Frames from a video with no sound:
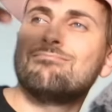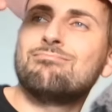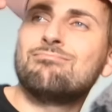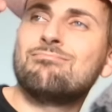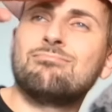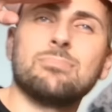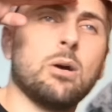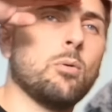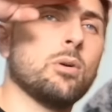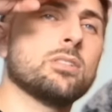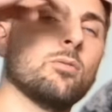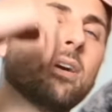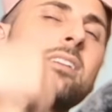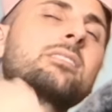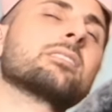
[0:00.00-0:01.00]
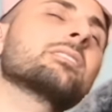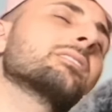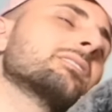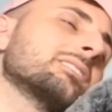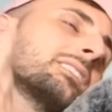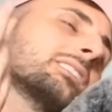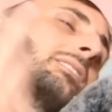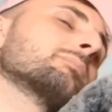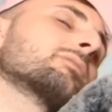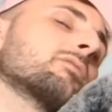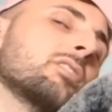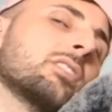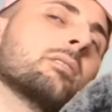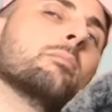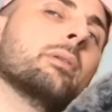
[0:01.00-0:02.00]
I wonder why. It's because the system's
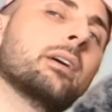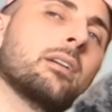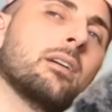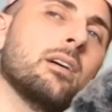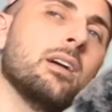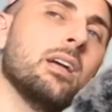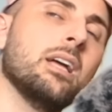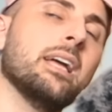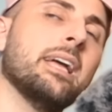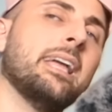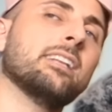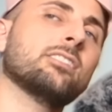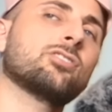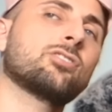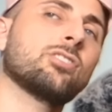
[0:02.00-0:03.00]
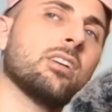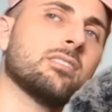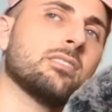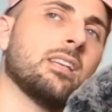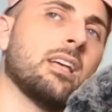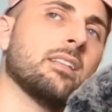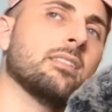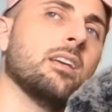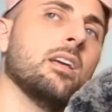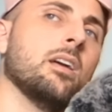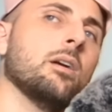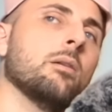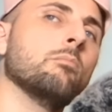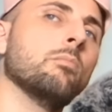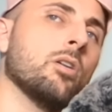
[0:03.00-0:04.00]
freaking better. It's just that
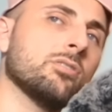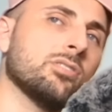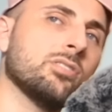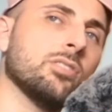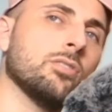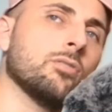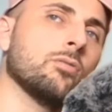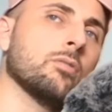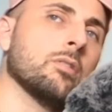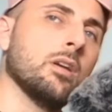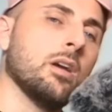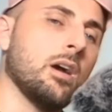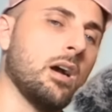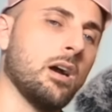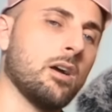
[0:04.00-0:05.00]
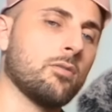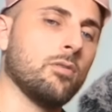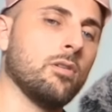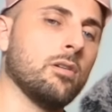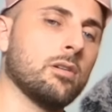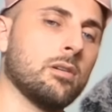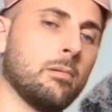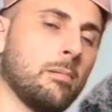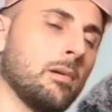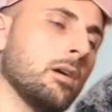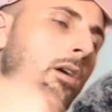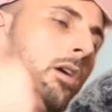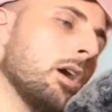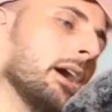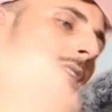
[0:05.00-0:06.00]
most of you are on
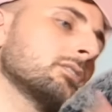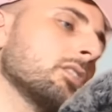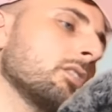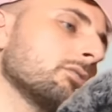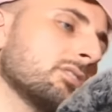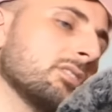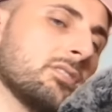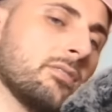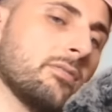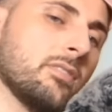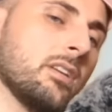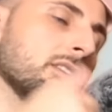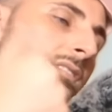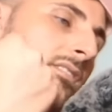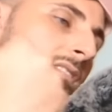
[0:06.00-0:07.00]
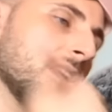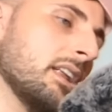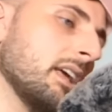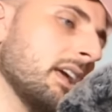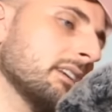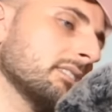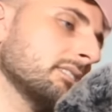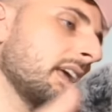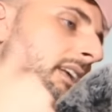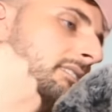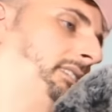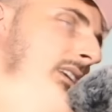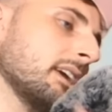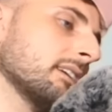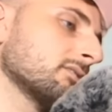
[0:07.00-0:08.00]
high doses of Xanax,
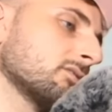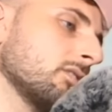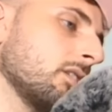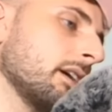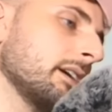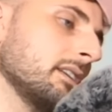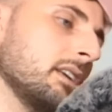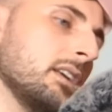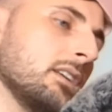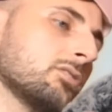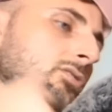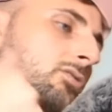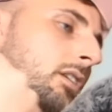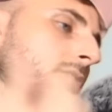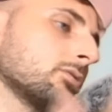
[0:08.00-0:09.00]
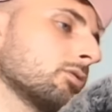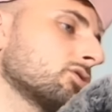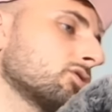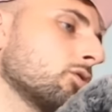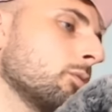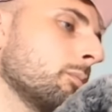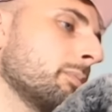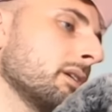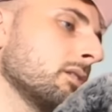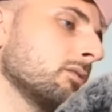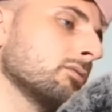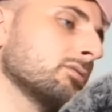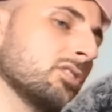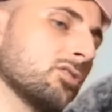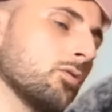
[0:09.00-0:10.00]
anti-anxiety, psychological
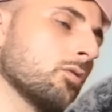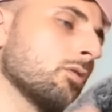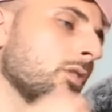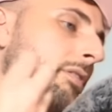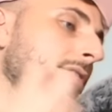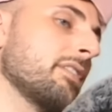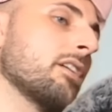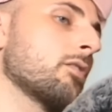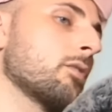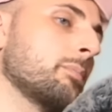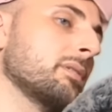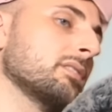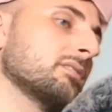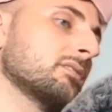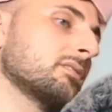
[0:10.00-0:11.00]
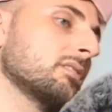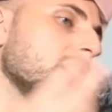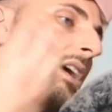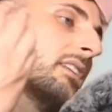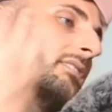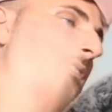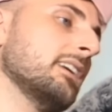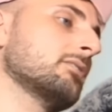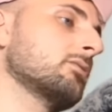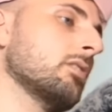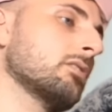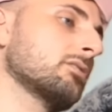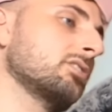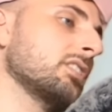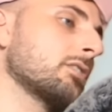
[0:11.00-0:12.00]
pills. You've all got therapists,
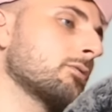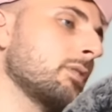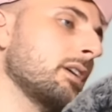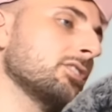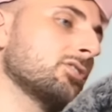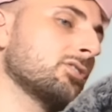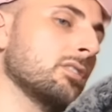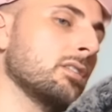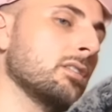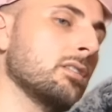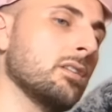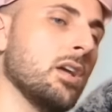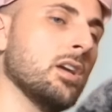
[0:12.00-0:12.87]
TikTok generation.